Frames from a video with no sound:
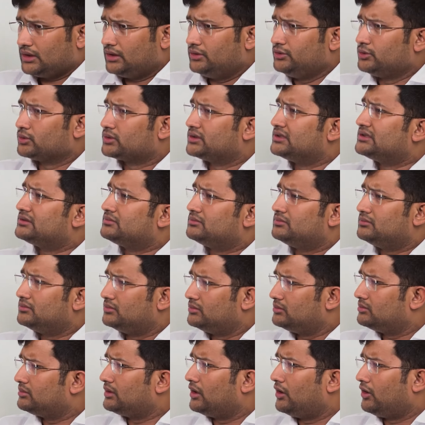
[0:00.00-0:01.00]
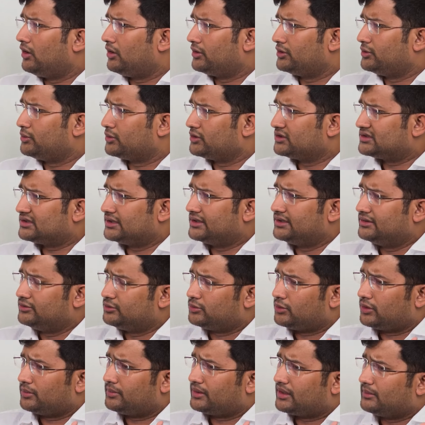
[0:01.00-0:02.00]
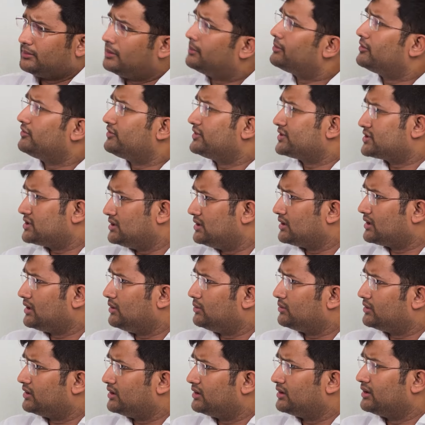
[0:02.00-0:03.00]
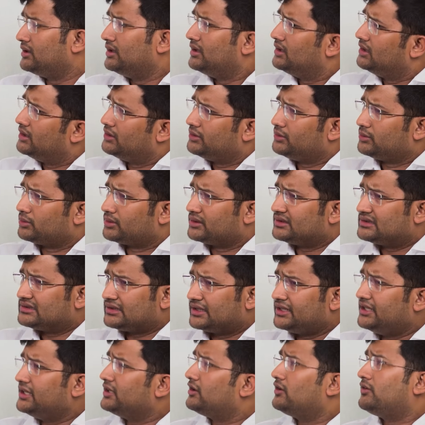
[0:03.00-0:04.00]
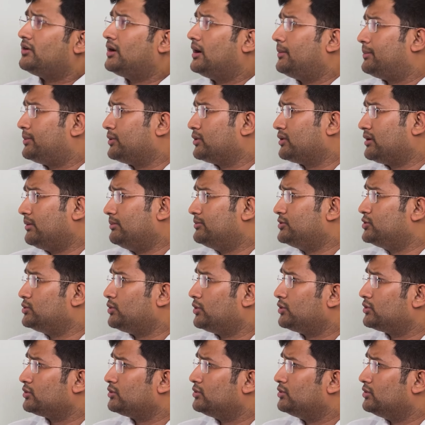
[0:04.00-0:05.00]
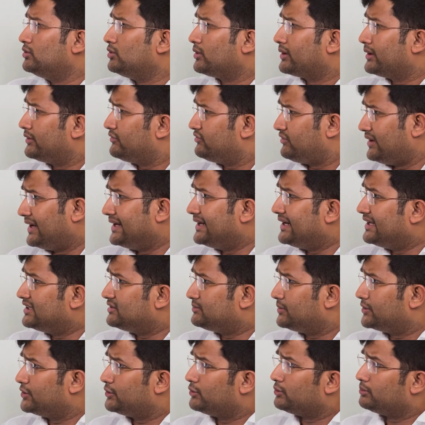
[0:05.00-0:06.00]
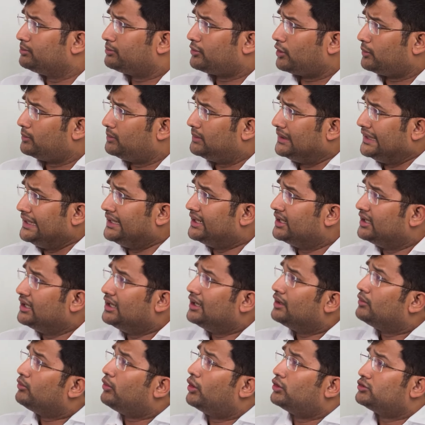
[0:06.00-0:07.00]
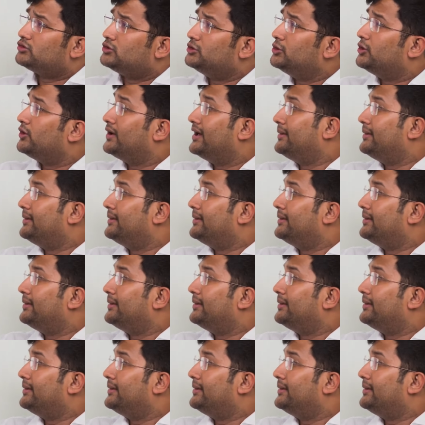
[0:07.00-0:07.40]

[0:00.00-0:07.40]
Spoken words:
you can. Or you want to become a professional accountant, you can study our program. You want to look at finance, but you probably want to do your